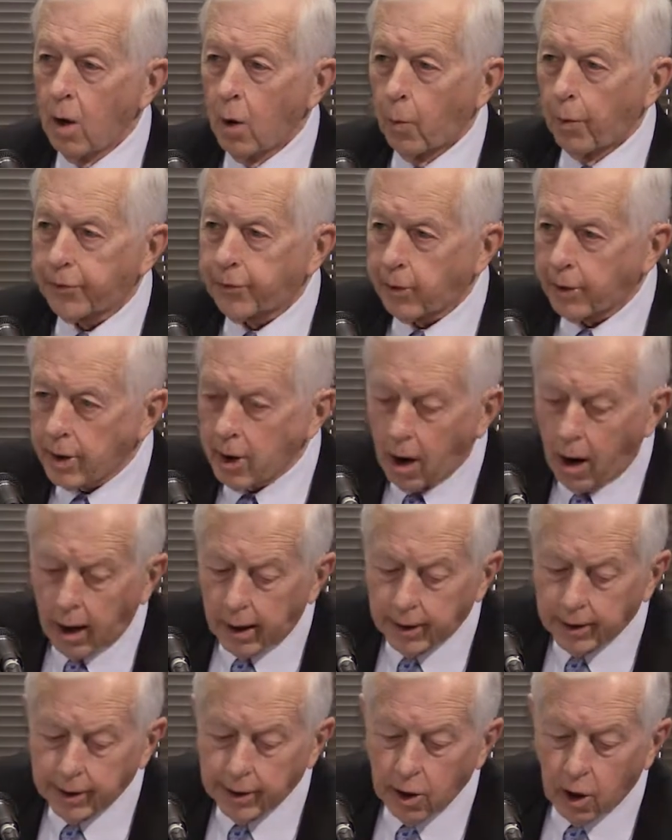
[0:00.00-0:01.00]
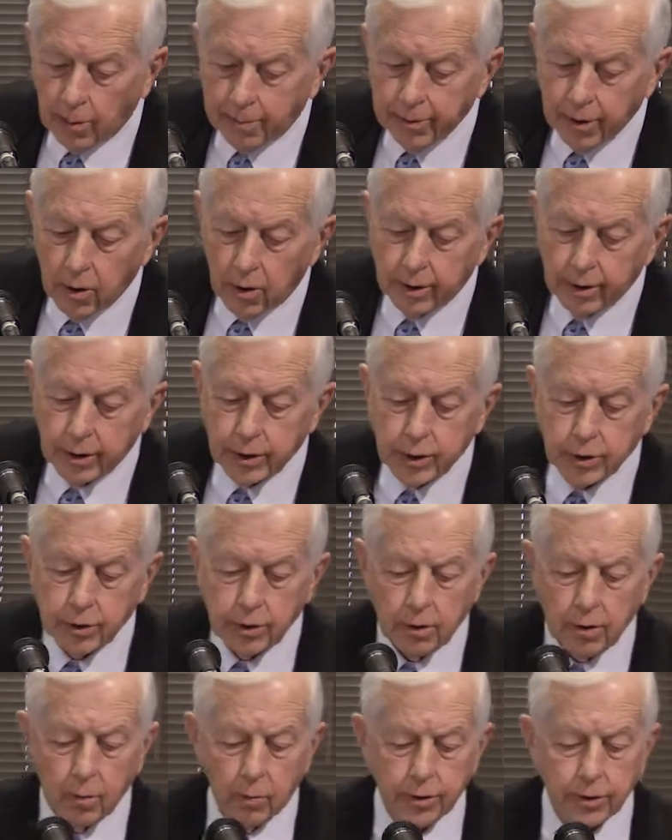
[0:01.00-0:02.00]
With regard to the opioid
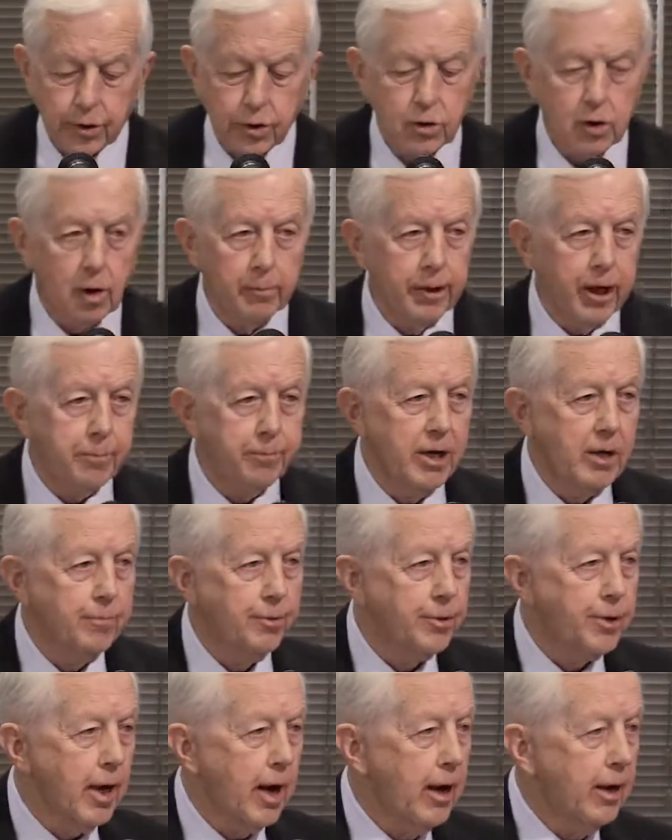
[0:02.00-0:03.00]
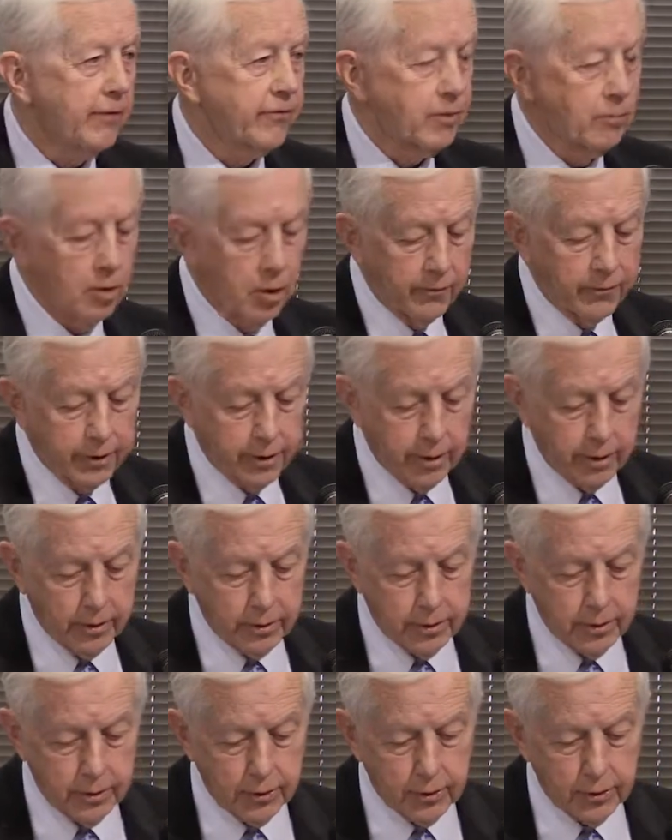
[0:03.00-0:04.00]
issue, with so many people dying from
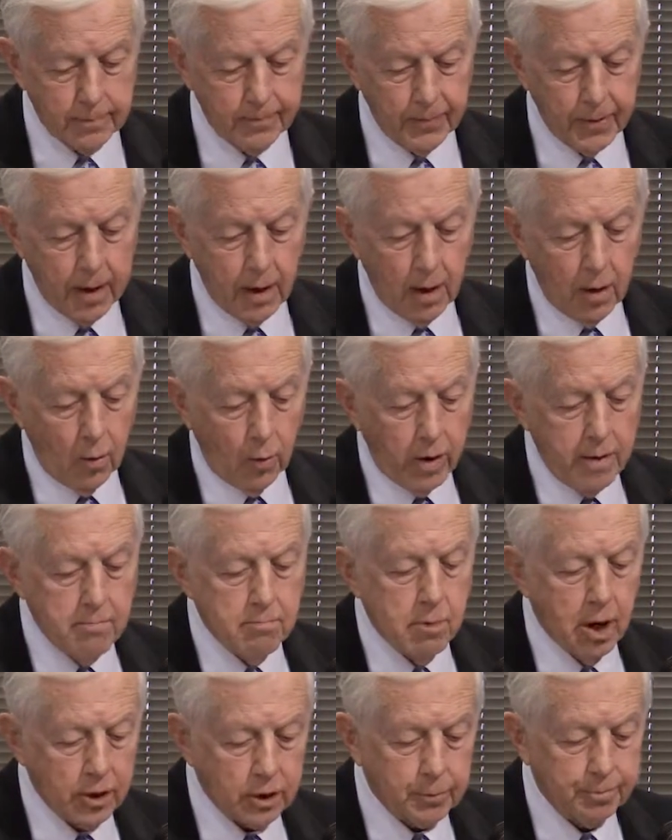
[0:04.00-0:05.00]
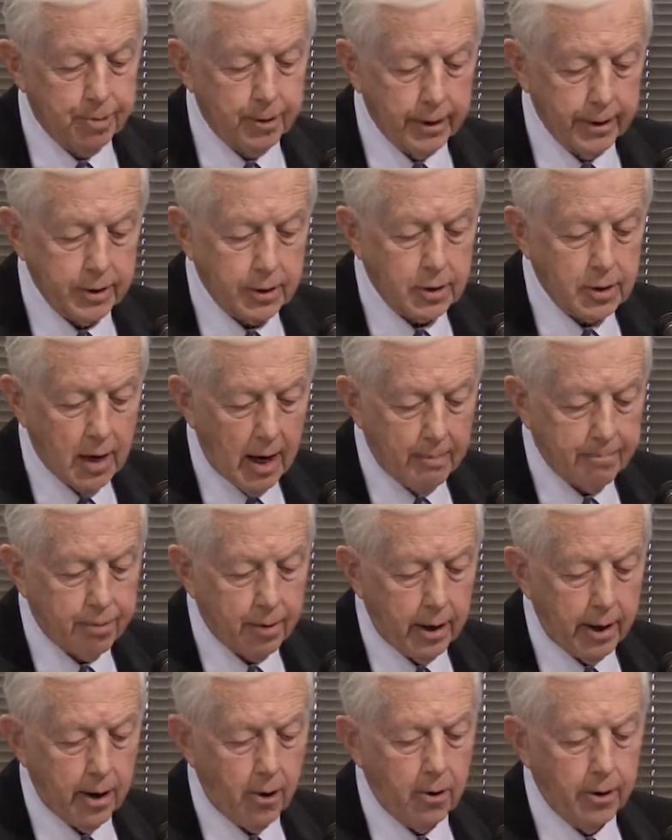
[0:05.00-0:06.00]
overdoses, we must place top
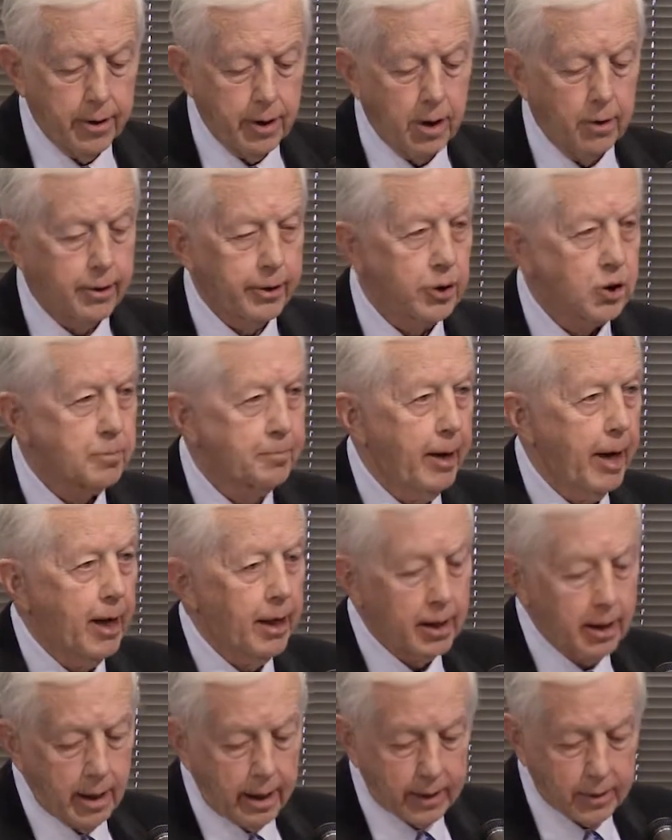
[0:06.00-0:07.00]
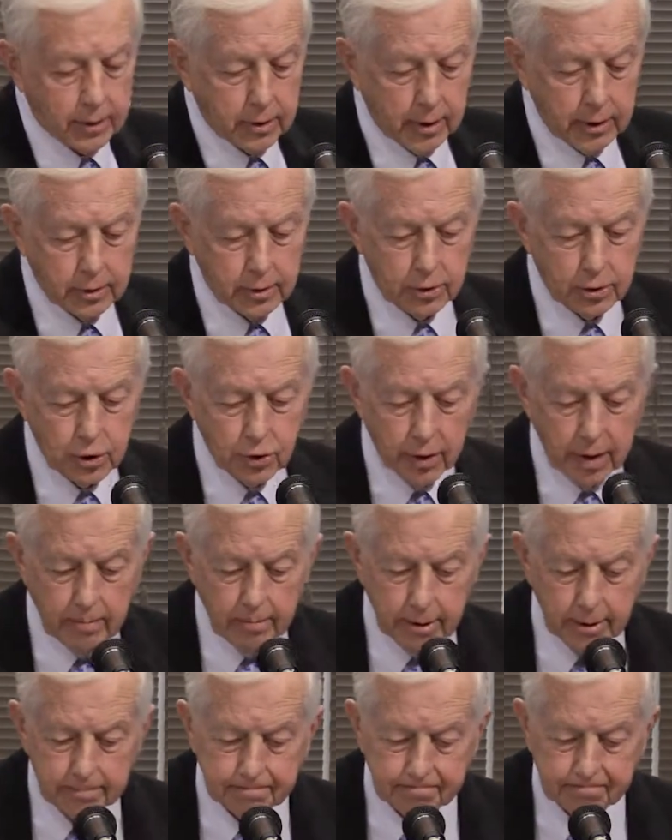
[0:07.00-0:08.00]
priority on expanding access to
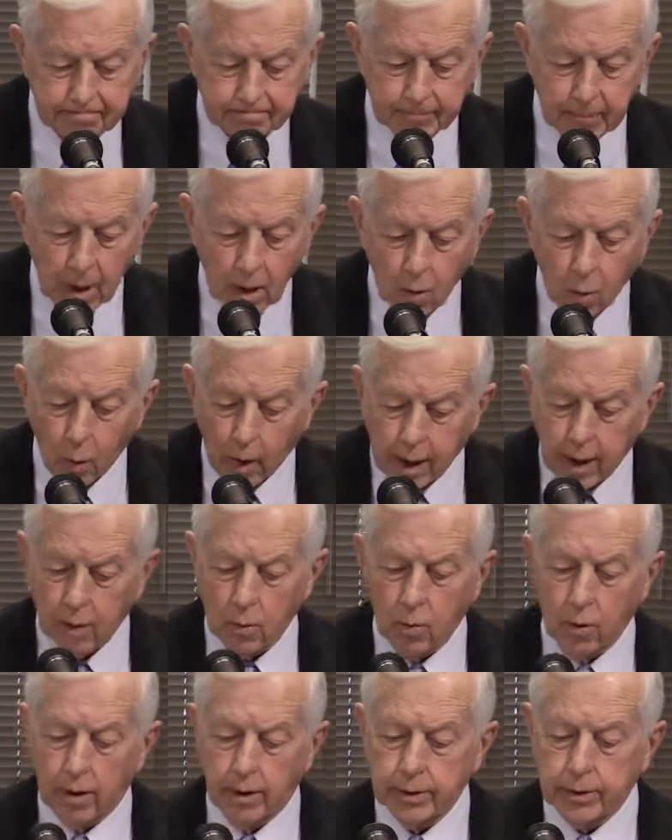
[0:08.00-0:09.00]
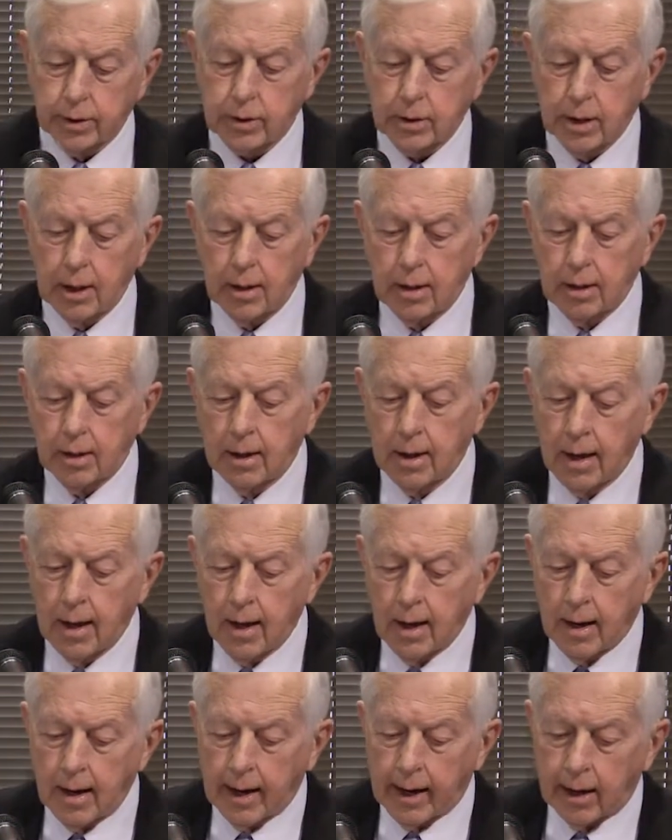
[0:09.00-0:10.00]
treatment, when and where it's needed,
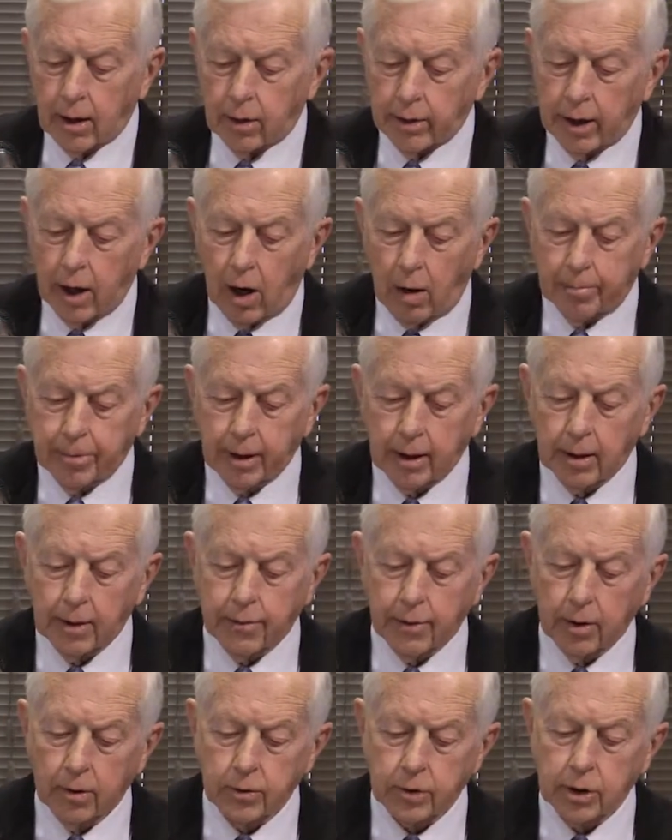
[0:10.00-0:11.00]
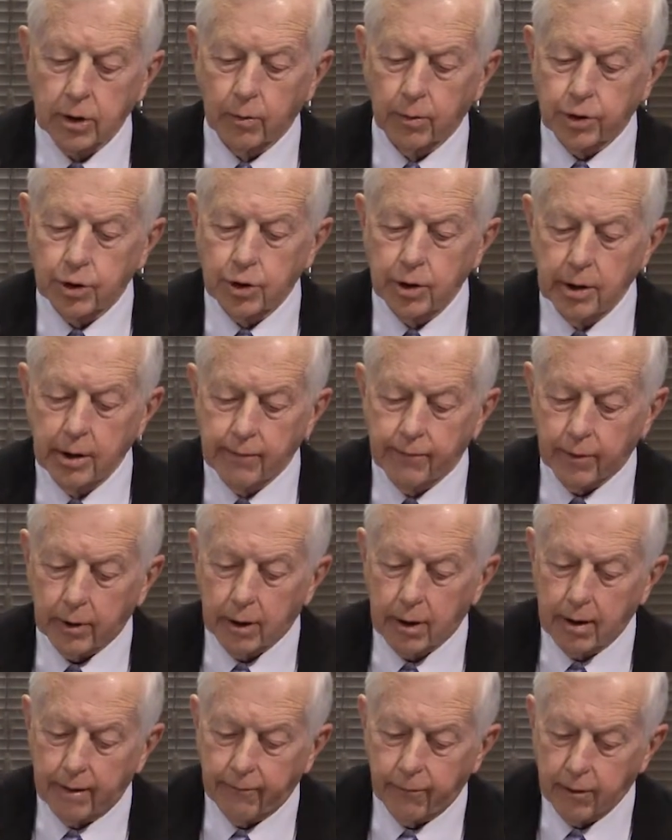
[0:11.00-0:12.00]
and on helping those who achieve
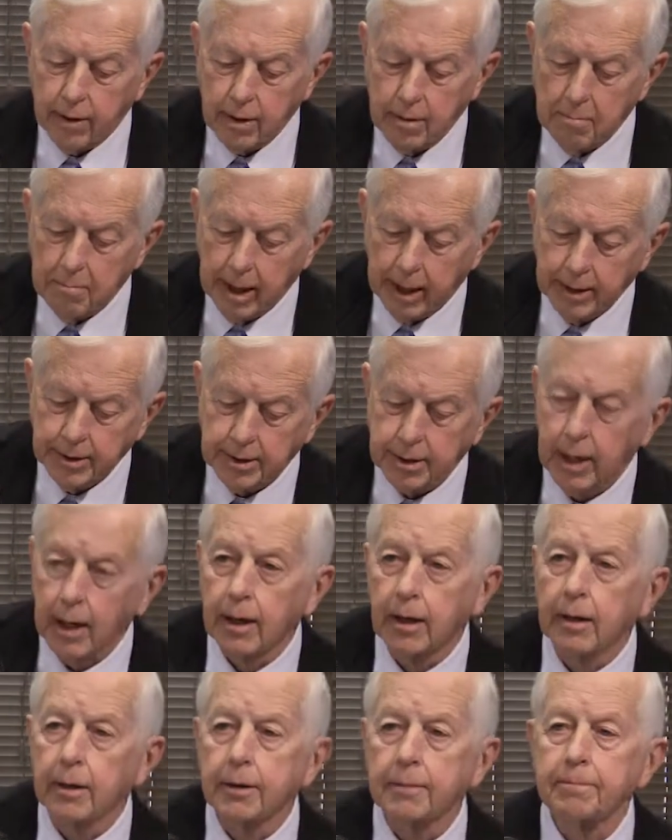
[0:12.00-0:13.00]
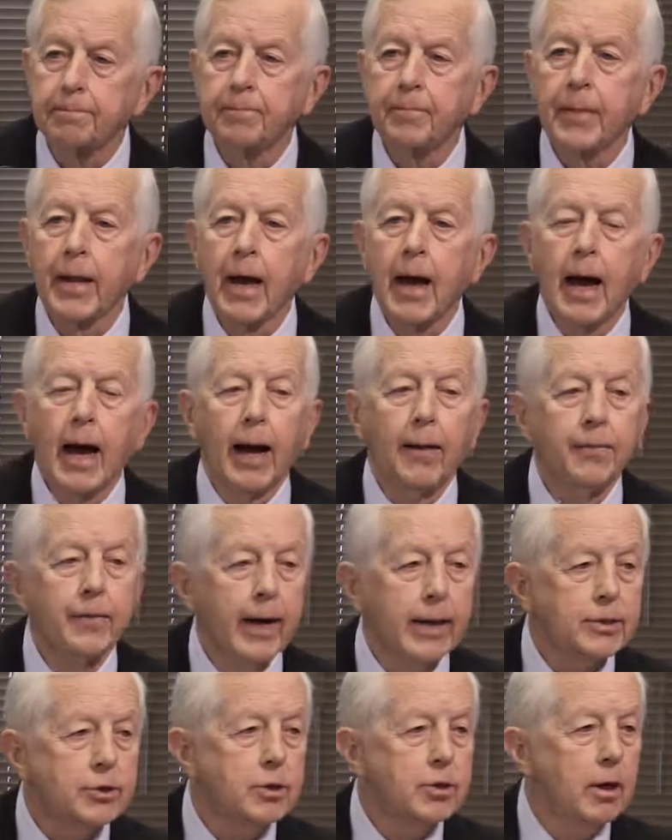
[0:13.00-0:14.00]
recovery maintaining. And
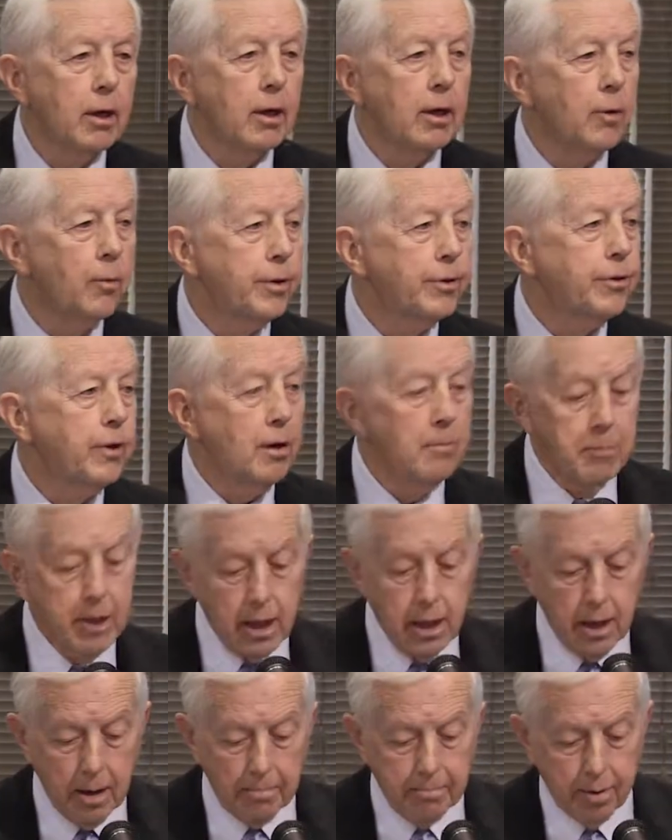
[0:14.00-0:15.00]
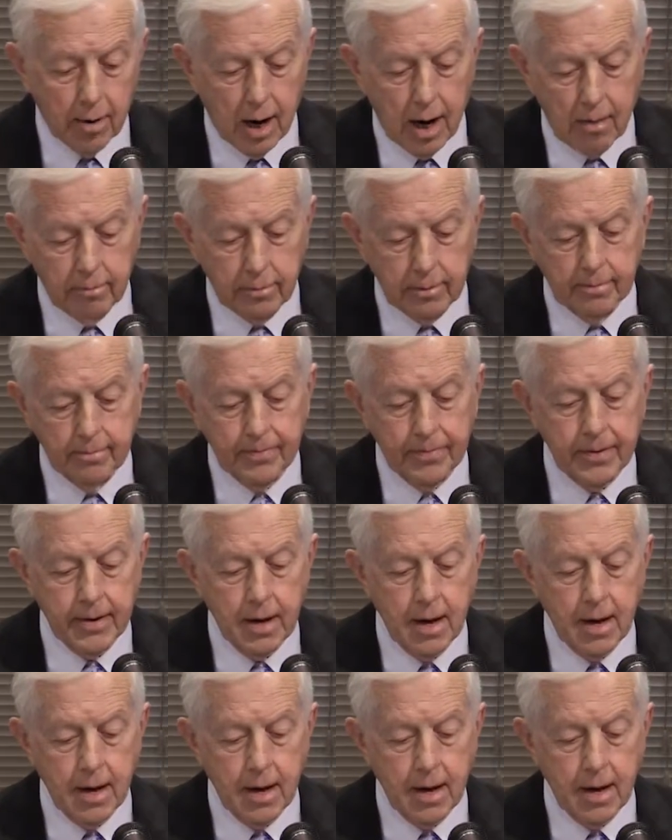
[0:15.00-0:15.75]
that's dealing with the immediate problem.